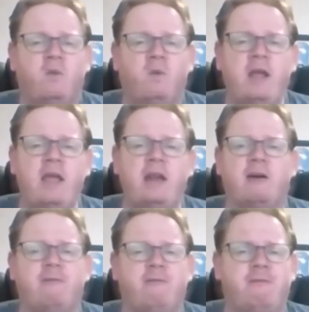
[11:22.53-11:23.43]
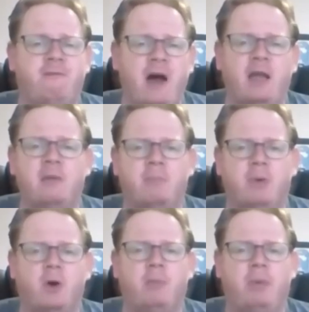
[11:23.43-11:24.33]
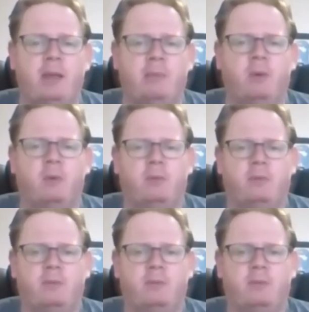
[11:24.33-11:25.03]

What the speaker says: read a fucking book, people.